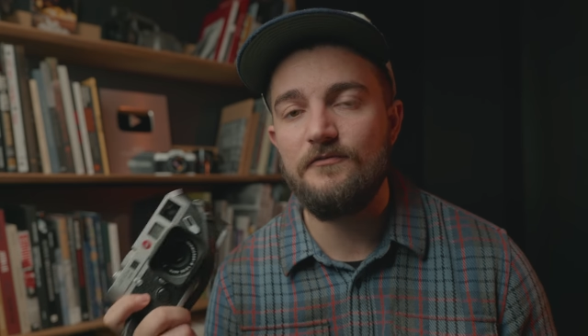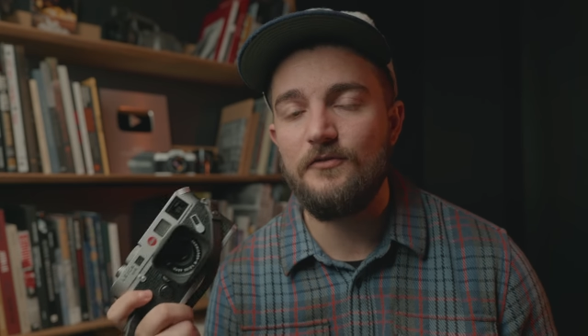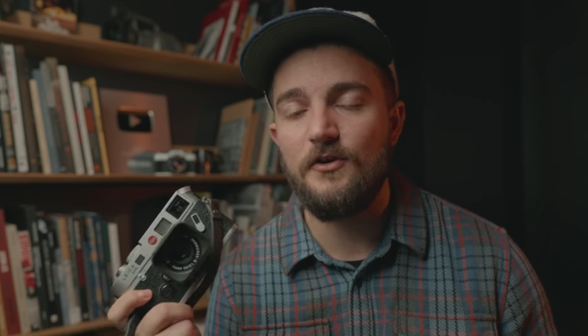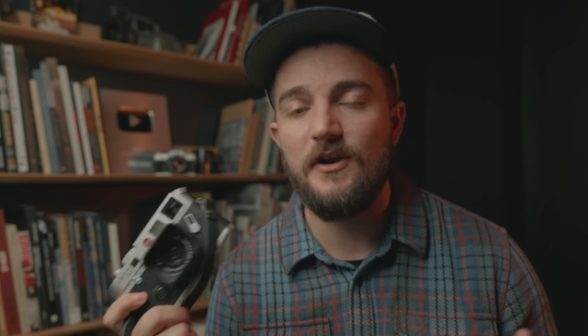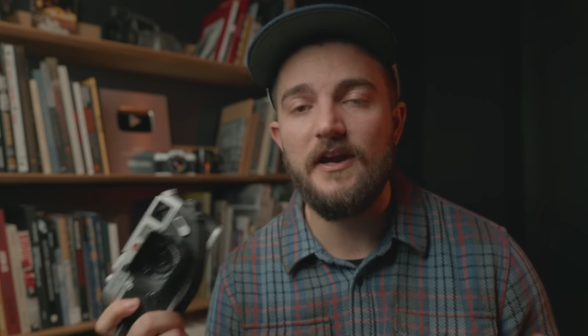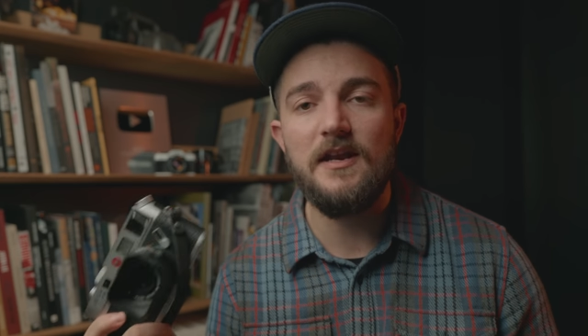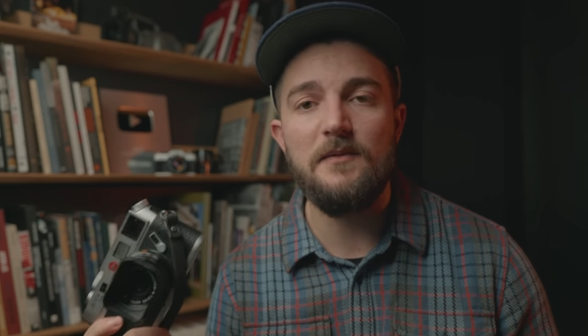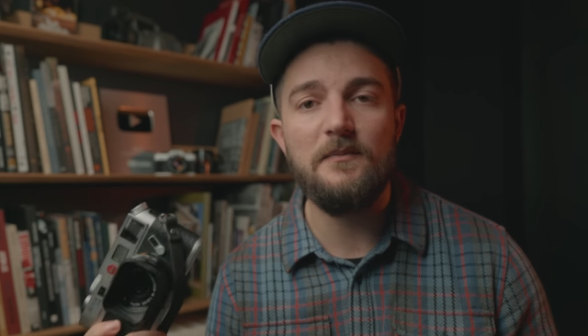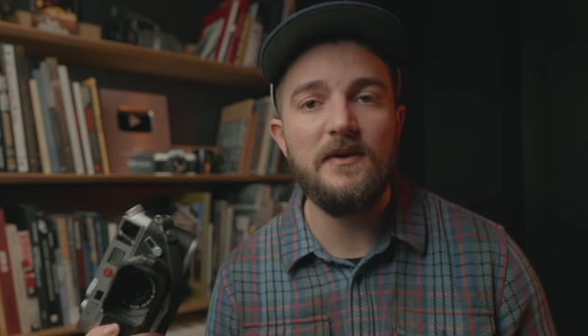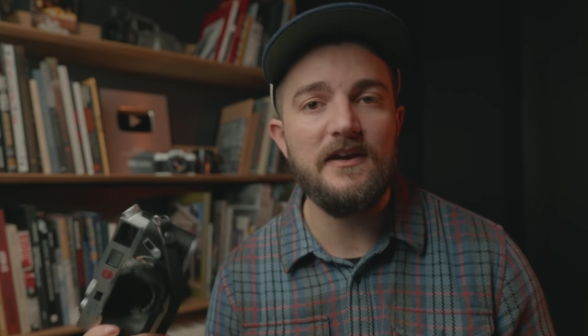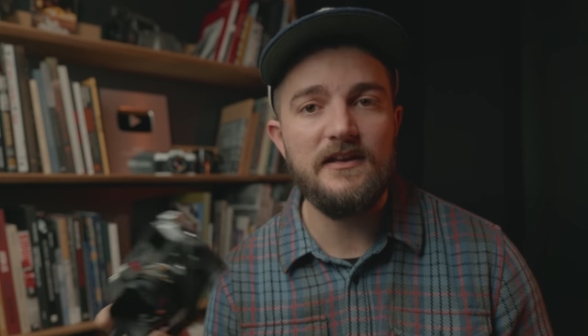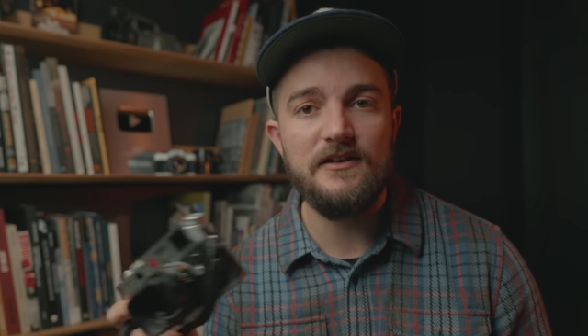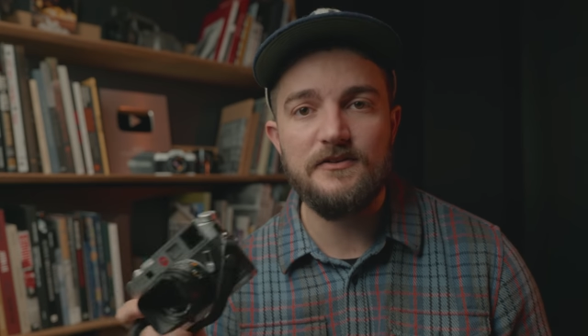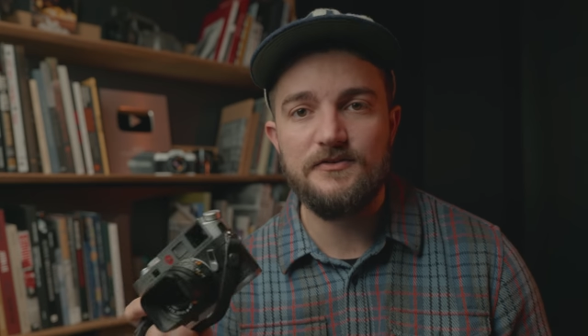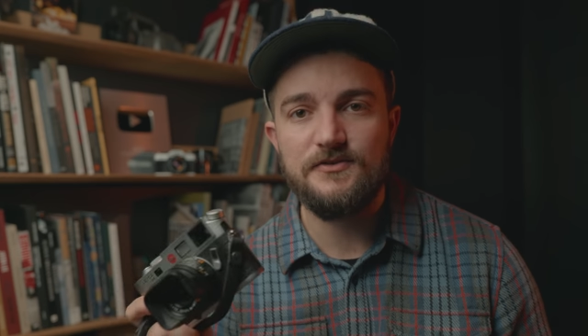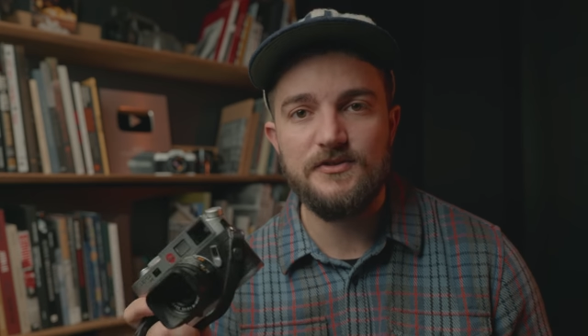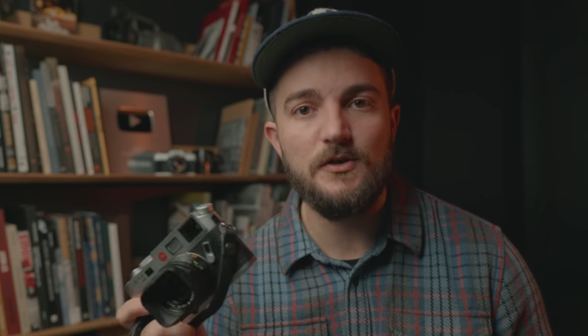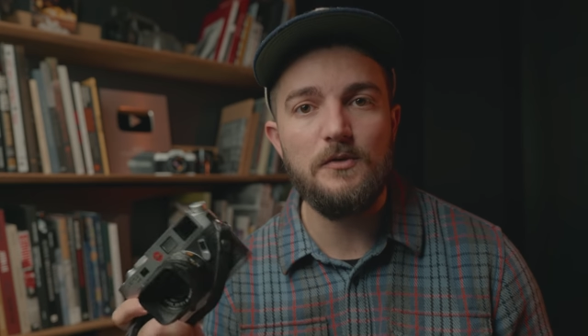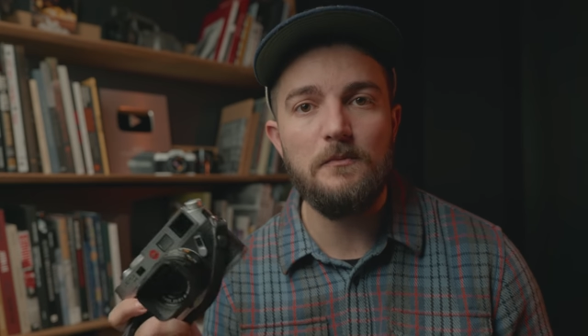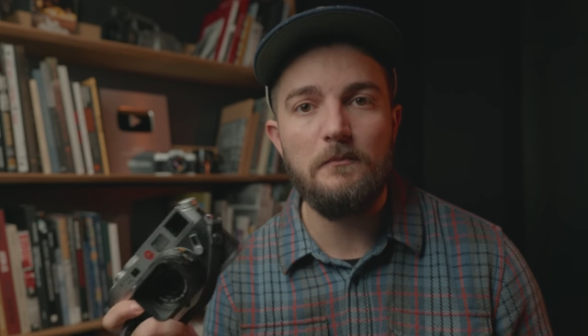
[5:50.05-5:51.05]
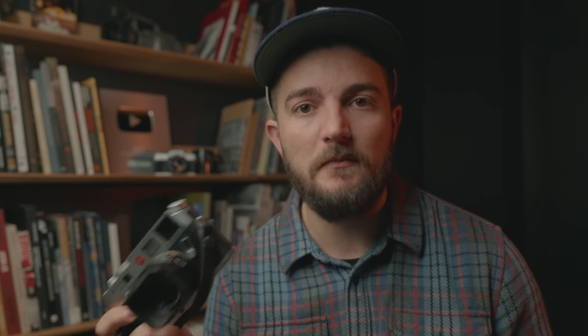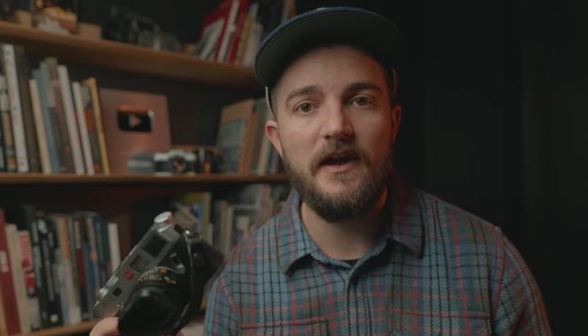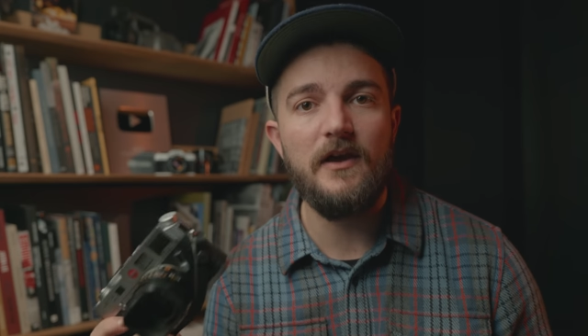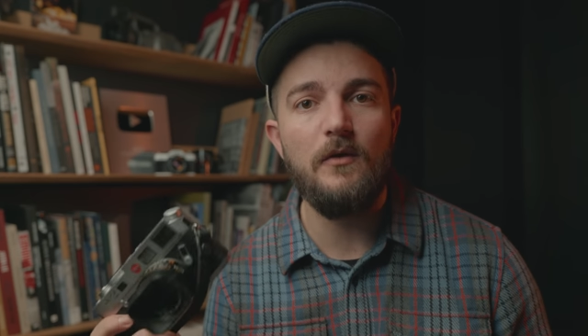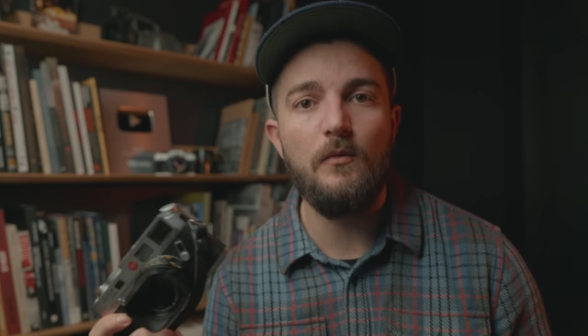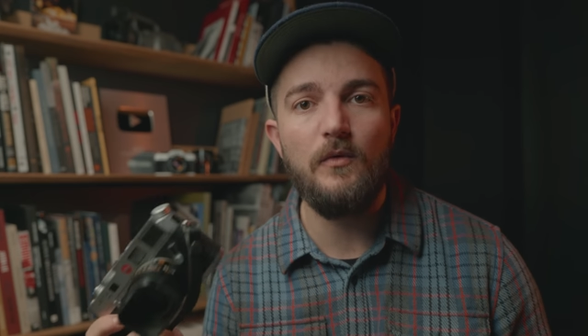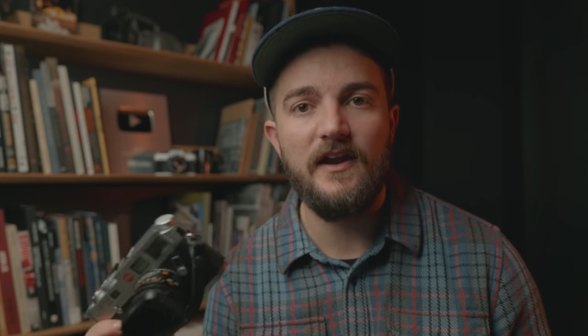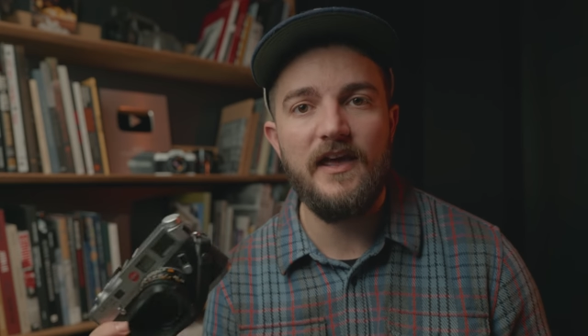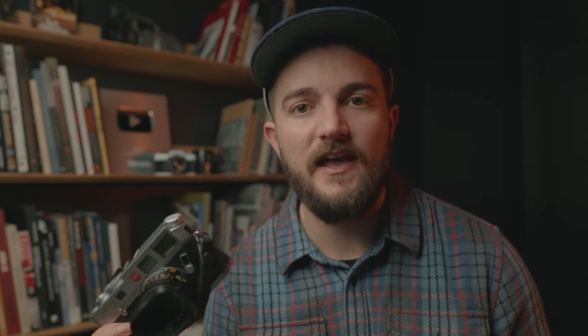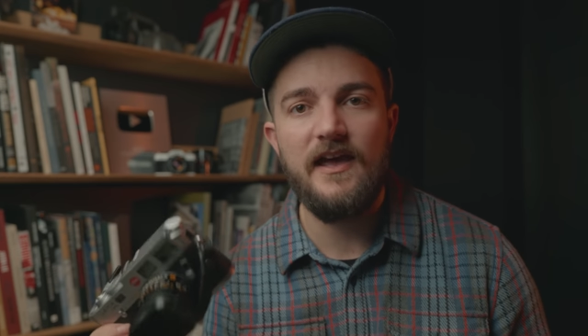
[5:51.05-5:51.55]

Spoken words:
for anybody else who might want